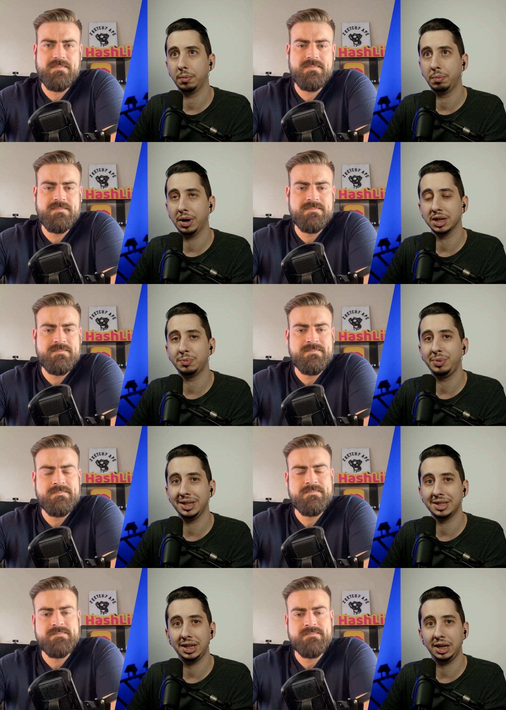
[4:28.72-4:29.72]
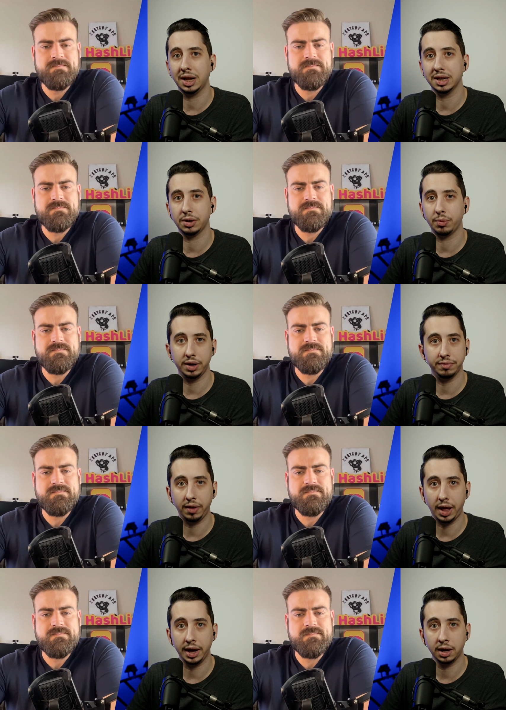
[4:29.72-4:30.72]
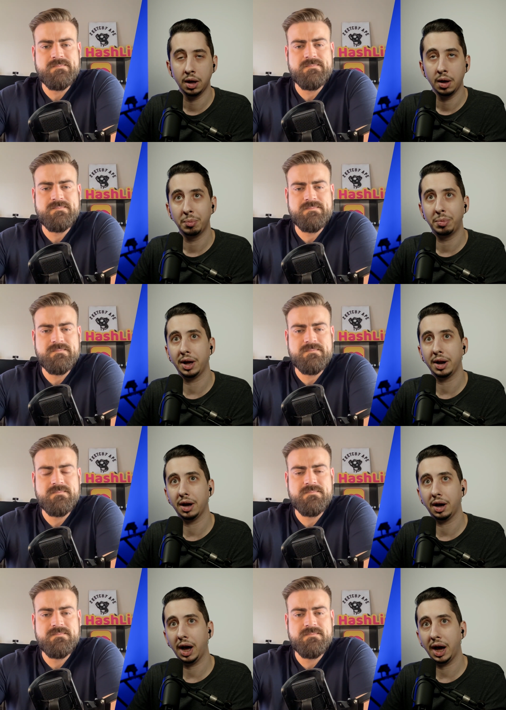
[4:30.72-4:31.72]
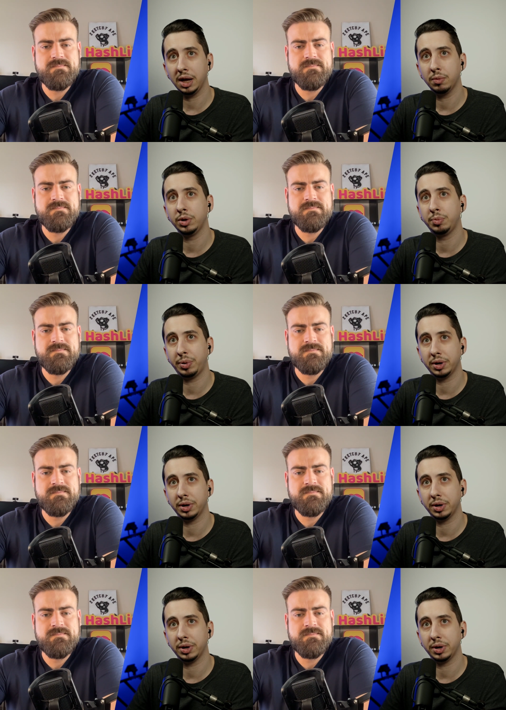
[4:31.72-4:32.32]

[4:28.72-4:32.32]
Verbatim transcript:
Speaker 1: must be seen as a red flag, but I would